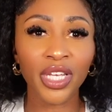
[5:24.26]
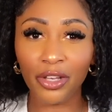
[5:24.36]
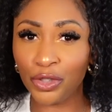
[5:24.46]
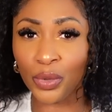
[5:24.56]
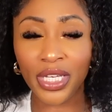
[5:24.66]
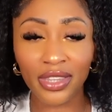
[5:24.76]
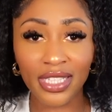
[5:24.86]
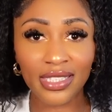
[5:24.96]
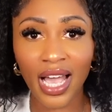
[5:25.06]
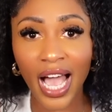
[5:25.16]
if you get
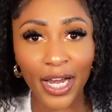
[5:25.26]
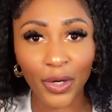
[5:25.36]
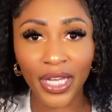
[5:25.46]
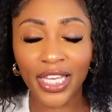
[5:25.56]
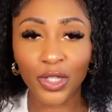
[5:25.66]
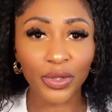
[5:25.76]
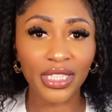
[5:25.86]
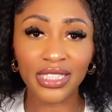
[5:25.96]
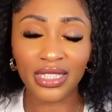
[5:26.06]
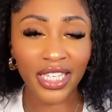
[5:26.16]
these higher end or
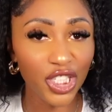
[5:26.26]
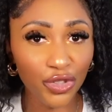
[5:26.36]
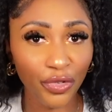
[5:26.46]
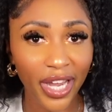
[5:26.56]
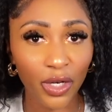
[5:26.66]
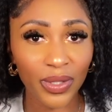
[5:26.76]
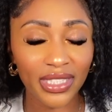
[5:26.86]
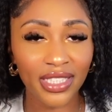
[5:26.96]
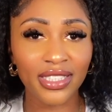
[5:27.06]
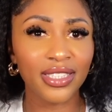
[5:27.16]
these niche
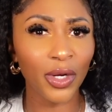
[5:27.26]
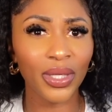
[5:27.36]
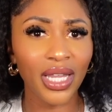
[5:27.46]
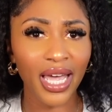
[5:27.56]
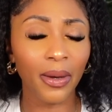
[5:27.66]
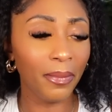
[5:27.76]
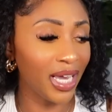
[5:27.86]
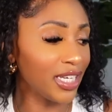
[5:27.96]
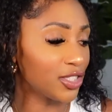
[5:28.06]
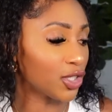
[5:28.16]
fragrances. They're a lot of
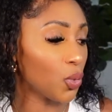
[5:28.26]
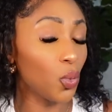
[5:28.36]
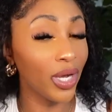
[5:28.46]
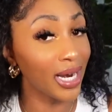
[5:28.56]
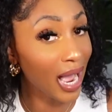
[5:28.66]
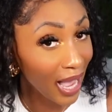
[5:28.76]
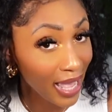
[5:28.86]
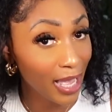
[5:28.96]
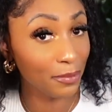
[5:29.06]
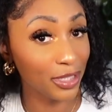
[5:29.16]
money. So what I
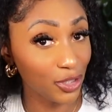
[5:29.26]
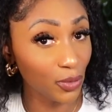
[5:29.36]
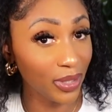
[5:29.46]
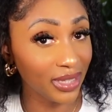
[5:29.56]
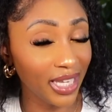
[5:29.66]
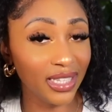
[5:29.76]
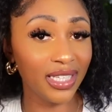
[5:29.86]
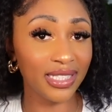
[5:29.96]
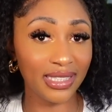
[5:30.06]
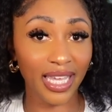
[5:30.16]
have been doing
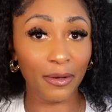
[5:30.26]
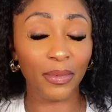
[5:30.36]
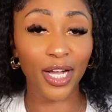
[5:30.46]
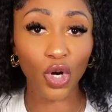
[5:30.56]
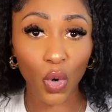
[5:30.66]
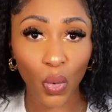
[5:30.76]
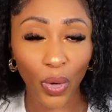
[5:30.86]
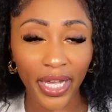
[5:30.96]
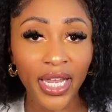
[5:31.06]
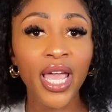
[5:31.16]
lately to save my
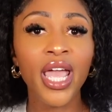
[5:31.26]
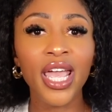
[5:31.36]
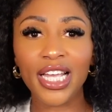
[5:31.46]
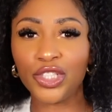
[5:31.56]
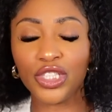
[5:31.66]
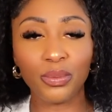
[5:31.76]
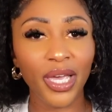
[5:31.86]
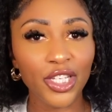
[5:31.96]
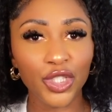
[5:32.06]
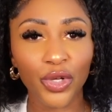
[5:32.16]
coin and just
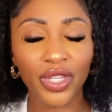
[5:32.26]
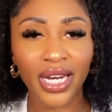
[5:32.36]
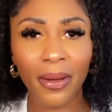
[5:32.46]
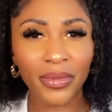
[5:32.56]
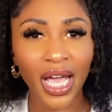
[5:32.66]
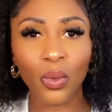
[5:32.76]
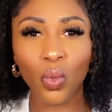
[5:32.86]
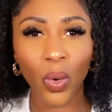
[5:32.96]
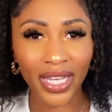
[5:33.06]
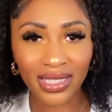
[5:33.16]
make sure that I'm
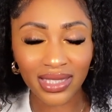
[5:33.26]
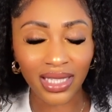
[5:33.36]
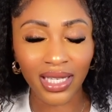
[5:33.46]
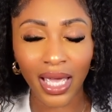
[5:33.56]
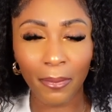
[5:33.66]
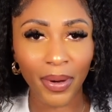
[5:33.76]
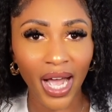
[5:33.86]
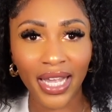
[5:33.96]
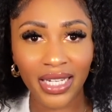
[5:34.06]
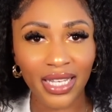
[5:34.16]
not wasting and
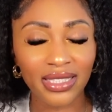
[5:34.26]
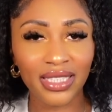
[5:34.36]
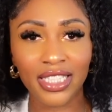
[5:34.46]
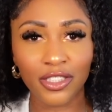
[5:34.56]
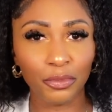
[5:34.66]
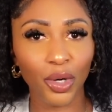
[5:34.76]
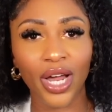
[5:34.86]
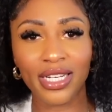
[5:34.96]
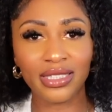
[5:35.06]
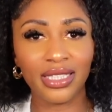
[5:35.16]
buying excessive
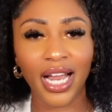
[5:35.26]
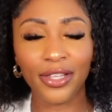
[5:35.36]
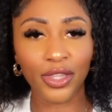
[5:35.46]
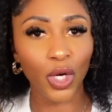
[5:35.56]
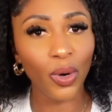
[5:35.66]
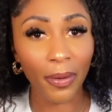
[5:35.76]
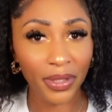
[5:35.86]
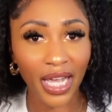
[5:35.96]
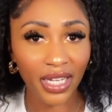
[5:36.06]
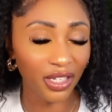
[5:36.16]
products that I know I'm
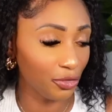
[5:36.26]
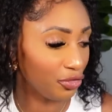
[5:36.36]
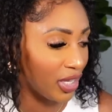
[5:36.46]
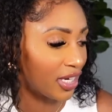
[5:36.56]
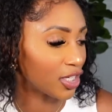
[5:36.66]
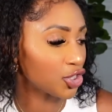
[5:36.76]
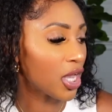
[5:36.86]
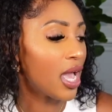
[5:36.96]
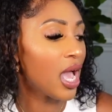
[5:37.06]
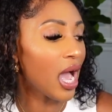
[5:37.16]
not gonna
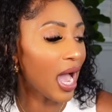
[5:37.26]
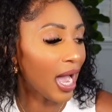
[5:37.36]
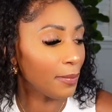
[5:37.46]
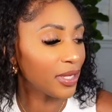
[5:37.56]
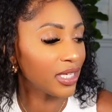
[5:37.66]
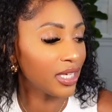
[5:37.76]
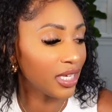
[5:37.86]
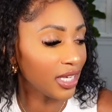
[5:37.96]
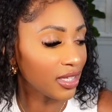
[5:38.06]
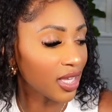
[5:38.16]
finish, I've been
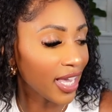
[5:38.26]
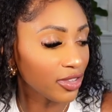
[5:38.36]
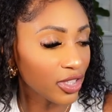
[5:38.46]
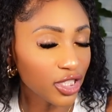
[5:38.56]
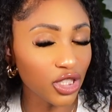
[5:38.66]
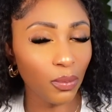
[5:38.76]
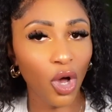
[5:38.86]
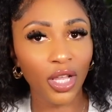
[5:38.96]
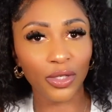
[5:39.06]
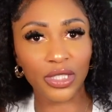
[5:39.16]
getting like the
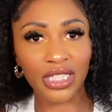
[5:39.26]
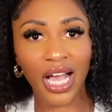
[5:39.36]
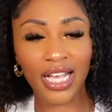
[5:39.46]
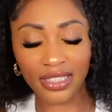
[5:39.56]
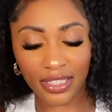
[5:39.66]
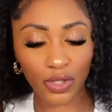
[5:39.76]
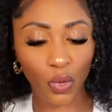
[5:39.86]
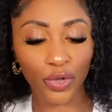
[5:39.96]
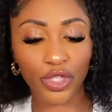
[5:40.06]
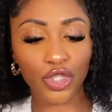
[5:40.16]
smaller sizes
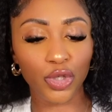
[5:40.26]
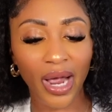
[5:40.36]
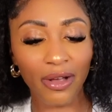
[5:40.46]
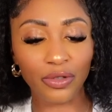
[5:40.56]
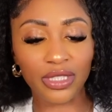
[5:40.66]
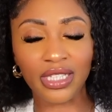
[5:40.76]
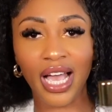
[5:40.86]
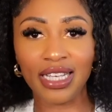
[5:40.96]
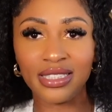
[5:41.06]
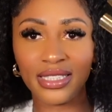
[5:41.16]
or the travel
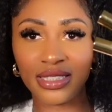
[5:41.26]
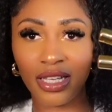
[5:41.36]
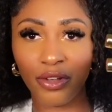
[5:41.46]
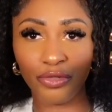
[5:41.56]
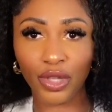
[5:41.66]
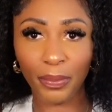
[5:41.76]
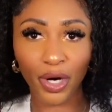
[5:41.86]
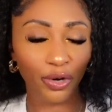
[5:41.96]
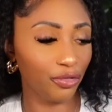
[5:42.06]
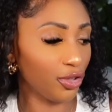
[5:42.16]
sizes of the
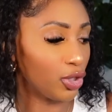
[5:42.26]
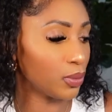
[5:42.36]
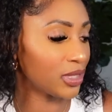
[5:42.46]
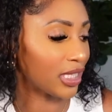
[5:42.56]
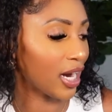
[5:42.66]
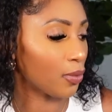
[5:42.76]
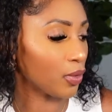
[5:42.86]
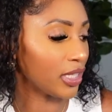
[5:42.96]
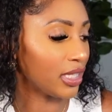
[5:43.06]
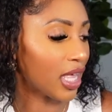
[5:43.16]
perfumes that I
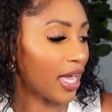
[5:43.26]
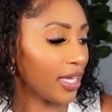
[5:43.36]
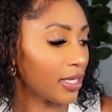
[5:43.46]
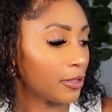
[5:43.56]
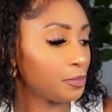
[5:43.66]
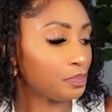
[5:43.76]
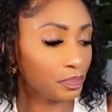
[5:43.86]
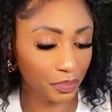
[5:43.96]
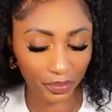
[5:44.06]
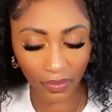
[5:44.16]
really like.
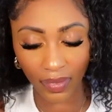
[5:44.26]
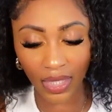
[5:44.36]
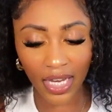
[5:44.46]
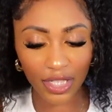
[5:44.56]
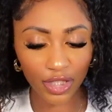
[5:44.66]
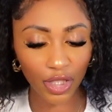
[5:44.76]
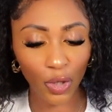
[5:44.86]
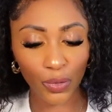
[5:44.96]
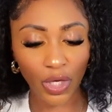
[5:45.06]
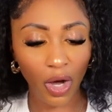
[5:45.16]
And
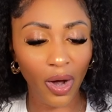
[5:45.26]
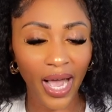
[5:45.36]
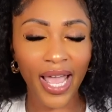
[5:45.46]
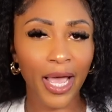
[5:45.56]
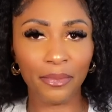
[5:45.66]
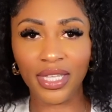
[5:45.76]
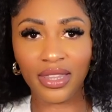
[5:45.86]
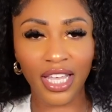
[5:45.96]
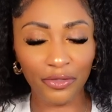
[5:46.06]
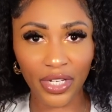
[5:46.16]
so, y'all, I have
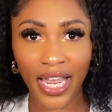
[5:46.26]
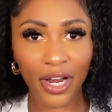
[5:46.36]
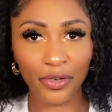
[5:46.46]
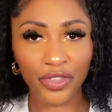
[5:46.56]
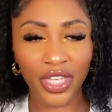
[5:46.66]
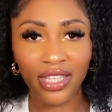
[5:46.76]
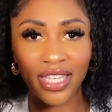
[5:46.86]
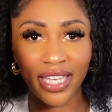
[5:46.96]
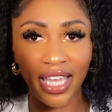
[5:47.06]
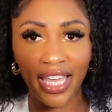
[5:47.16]
been loving everything
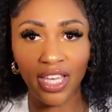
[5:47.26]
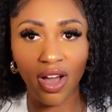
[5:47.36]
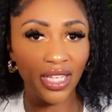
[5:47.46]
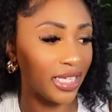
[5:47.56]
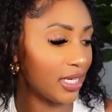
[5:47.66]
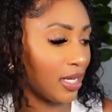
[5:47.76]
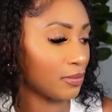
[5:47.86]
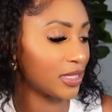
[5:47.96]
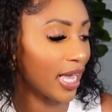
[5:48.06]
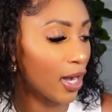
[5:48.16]
that Kayali
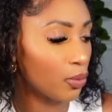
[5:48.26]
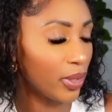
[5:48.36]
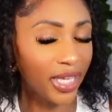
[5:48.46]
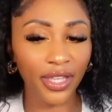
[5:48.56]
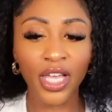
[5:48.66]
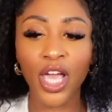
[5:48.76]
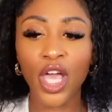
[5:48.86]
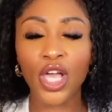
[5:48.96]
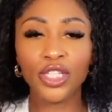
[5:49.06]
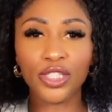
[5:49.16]
comes out with.
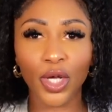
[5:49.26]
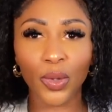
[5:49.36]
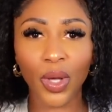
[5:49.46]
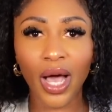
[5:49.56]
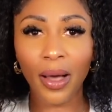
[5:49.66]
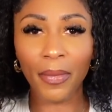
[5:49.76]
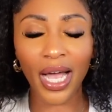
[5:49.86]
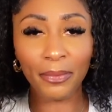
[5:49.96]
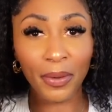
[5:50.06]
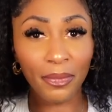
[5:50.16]
So
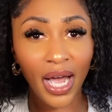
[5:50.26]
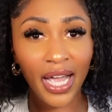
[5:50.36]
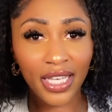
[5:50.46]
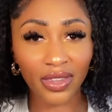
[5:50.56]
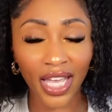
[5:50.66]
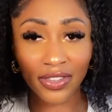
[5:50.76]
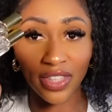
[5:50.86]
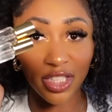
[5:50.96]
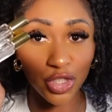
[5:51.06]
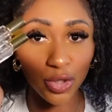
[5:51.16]
I've been buying like
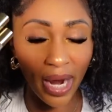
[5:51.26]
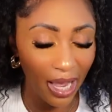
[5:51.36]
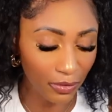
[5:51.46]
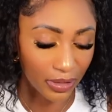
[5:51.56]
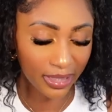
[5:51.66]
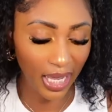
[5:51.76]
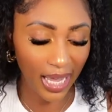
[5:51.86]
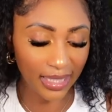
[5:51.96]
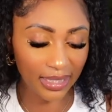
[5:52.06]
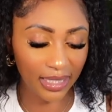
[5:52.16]
these travel
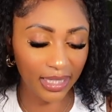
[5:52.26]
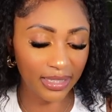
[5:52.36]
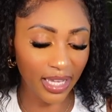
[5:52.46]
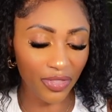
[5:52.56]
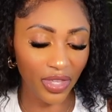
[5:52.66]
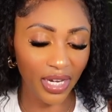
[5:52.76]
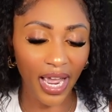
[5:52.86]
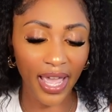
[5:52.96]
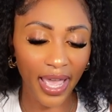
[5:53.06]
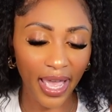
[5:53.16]
sizes, and then
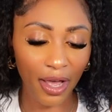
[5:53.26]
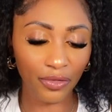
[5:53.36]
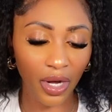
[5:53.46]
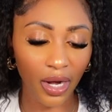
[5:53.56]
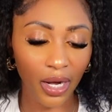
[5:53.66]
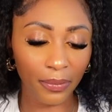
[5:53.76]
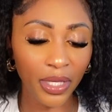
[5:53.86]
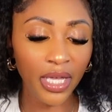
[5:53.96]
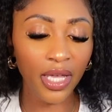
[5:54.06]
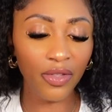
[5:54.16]
I
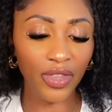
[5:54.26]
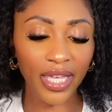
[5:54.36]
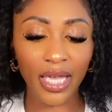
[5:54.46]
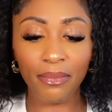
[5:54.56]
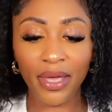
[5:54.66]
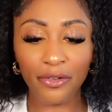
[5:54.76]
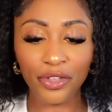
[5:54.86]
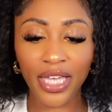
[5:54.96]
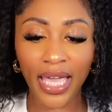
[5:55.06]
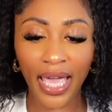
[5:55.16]
have the
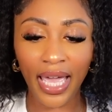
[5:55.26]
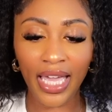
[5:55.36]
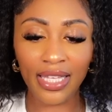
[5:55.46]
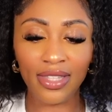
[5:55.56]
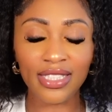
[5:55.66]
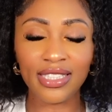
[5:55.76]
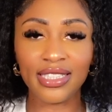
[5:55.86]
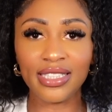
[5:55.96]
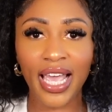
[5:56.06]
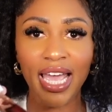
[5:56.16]
MFK, this is
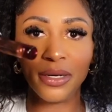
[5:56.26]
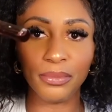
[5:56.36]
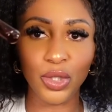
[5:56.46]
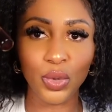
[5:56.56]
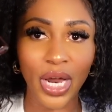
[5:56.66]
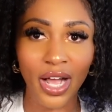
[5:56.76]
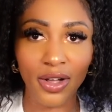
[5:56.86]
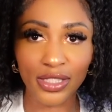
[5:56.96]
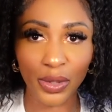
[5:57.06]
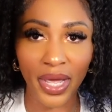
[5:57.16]
Satin Mood. I
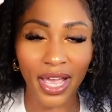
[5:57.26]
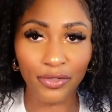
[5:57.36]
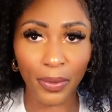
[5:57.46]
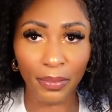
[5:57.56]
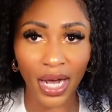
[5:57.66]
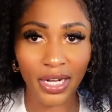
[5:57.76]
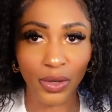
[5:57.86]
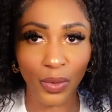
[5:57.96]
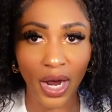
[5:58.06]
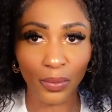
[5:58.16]
also have the
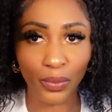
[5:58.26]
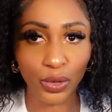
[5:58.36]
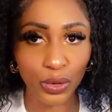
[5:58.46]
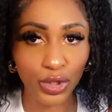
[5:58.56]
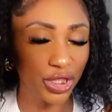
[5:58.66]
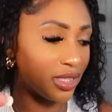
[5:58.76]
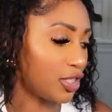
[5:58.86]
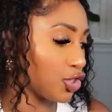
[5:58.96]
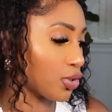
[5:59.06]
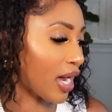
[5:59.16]
Baccarat Rouge in
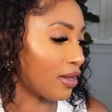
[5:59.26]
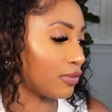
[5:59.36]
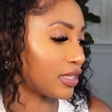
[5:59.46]
these travel